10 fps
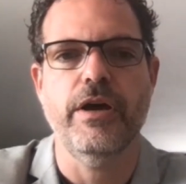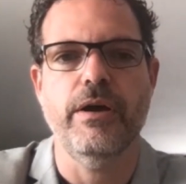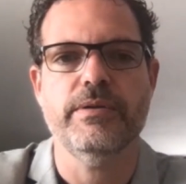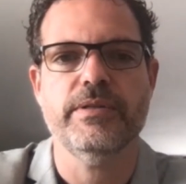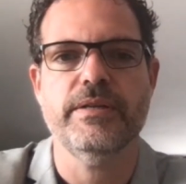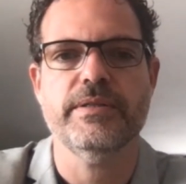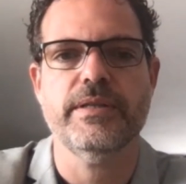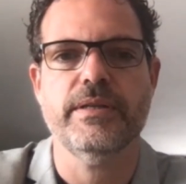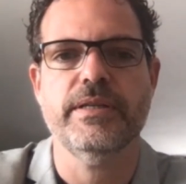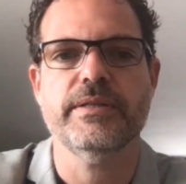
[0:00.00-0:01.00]

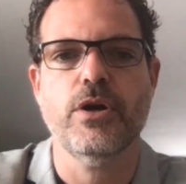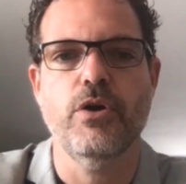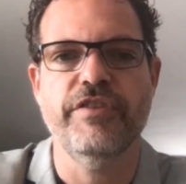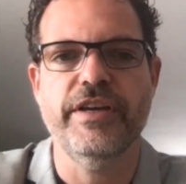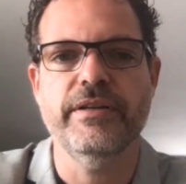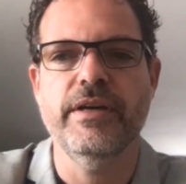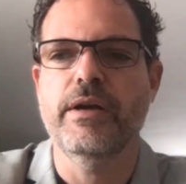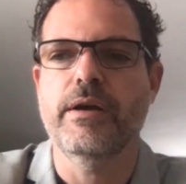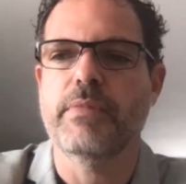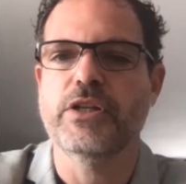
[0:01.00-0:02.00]
since COVID.
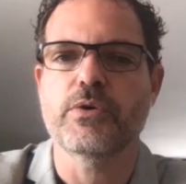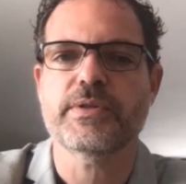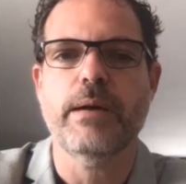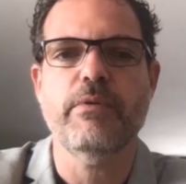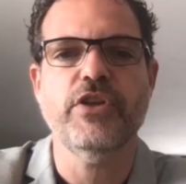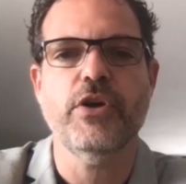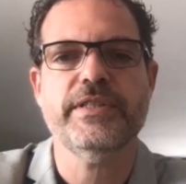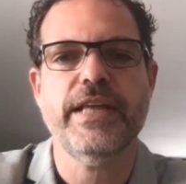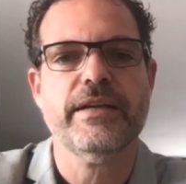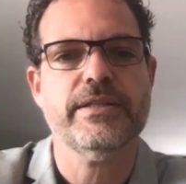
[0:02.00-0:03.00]
But some of
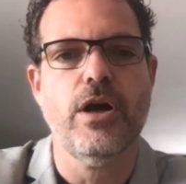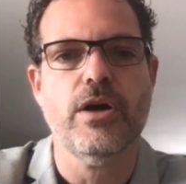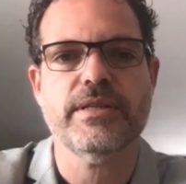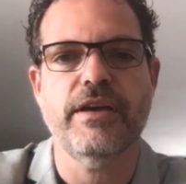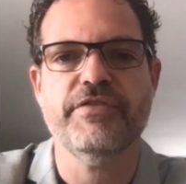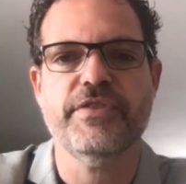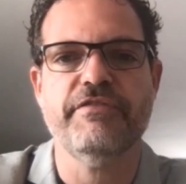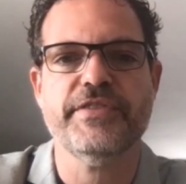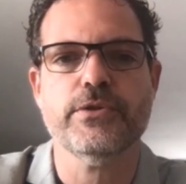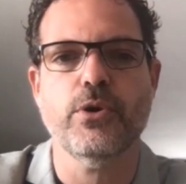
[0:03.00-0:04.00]
those tech stocks
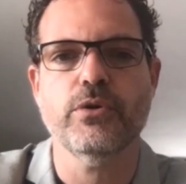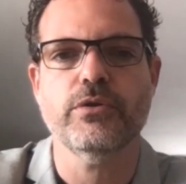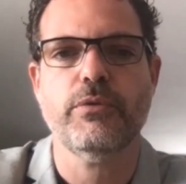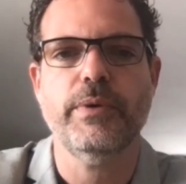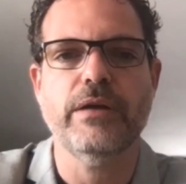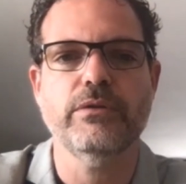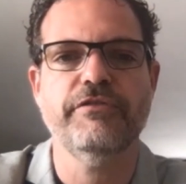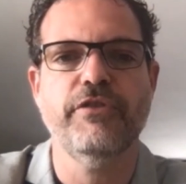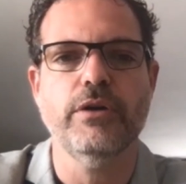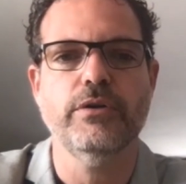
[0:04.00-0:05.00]
have soared 300,
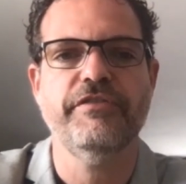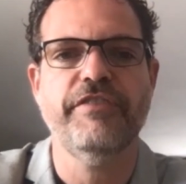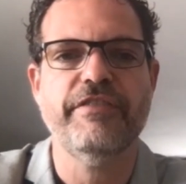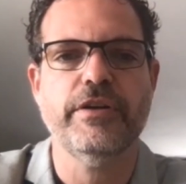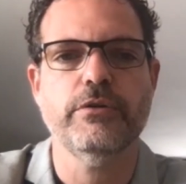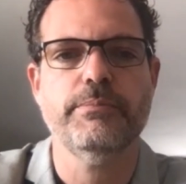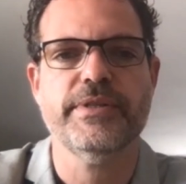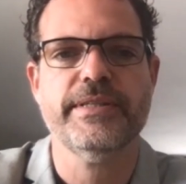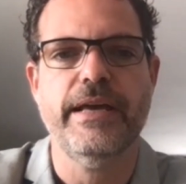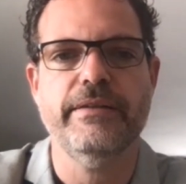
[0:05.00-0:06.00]
400,
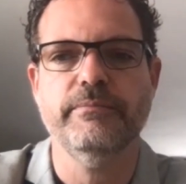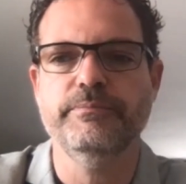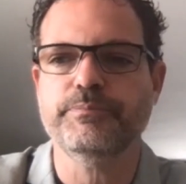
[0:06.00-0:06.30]
500%.